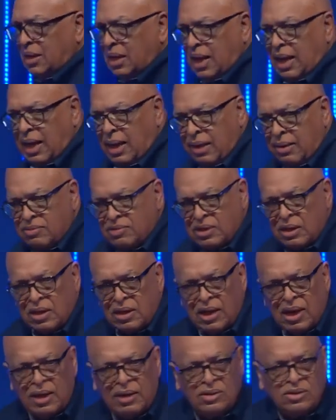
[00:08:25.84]
the lives
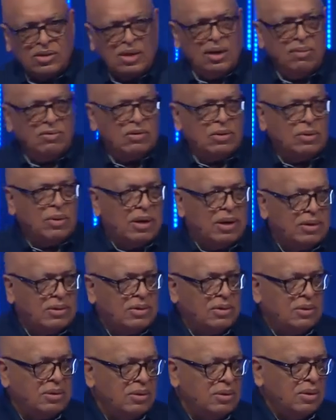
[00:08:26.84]
that God has given to
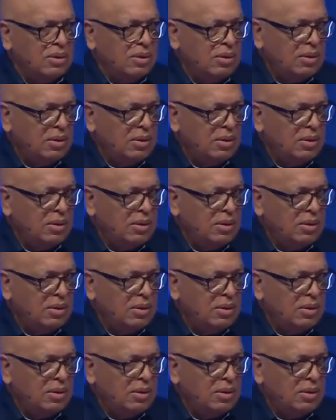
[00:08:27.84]
us?